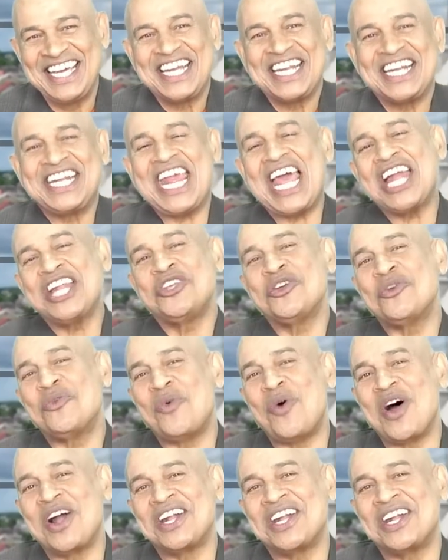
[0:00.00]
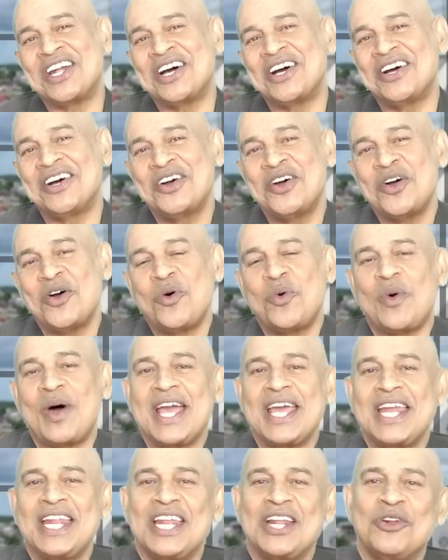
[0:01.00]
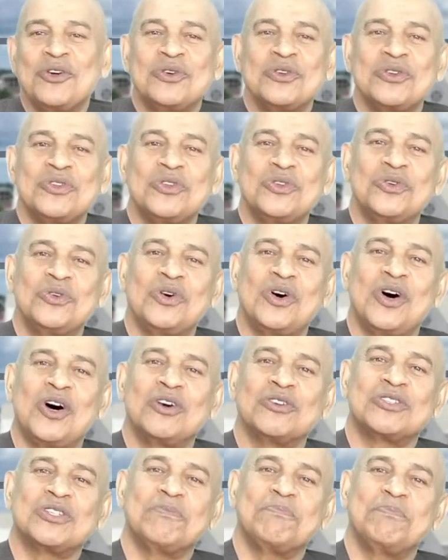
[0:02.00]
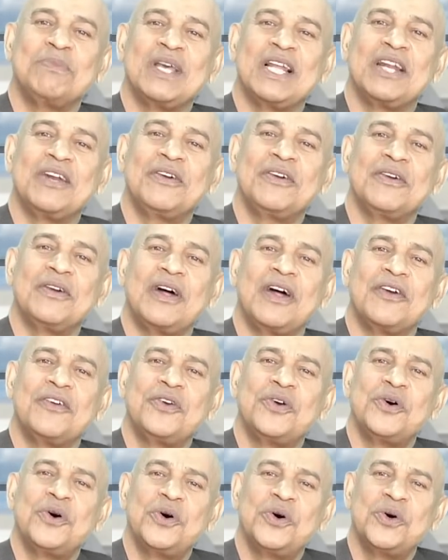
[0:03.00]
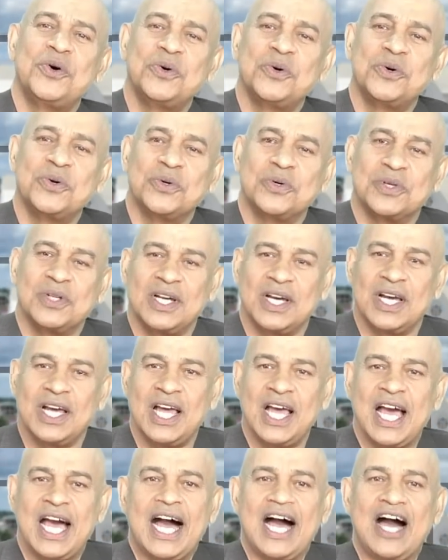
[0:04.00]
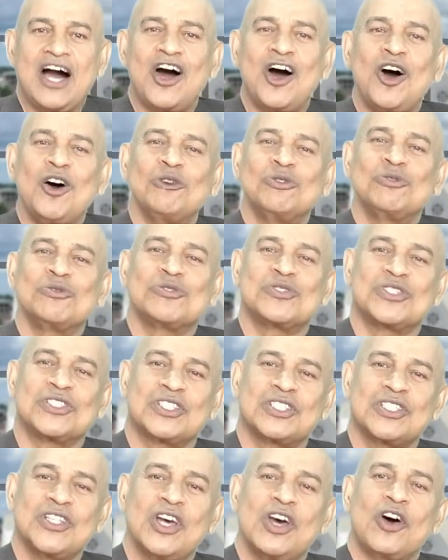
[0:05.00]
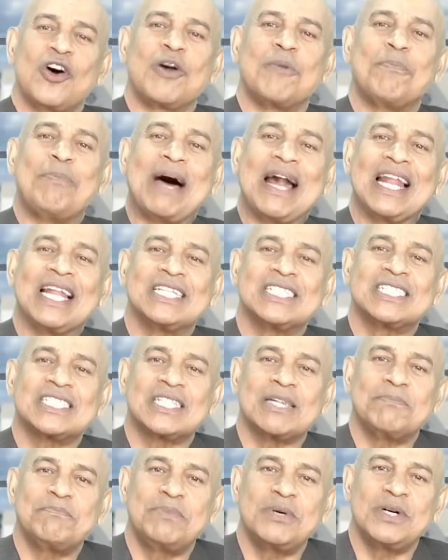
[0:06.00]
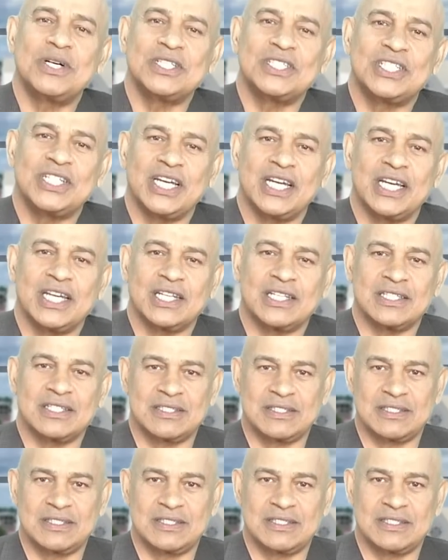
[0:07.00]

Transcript: Then you wonder why they don't know how to build a road, a house, or balance a budget,